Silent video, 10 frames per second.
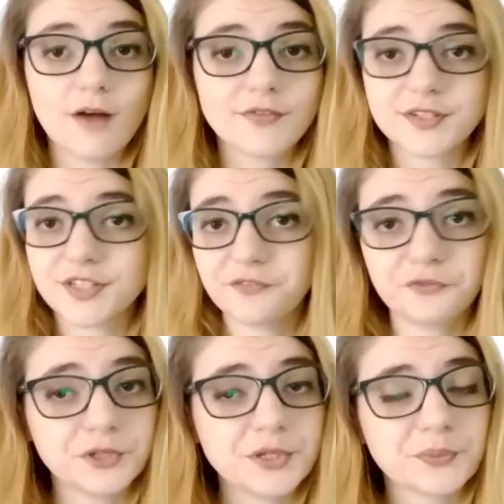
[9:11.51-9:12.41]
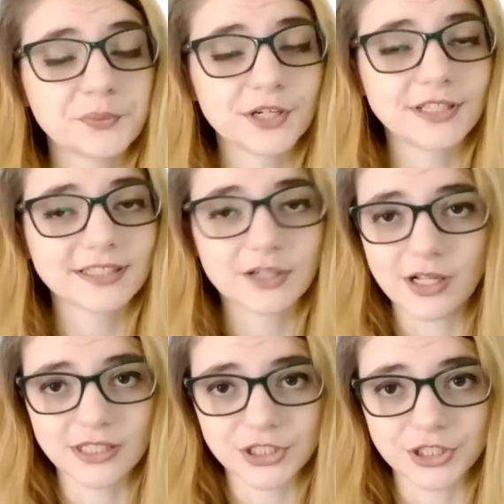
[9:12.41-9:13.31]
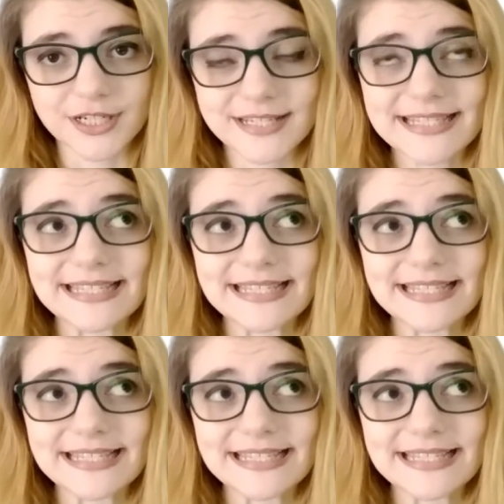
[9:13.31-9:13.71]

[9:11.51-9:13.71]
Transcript: of the different world cultures,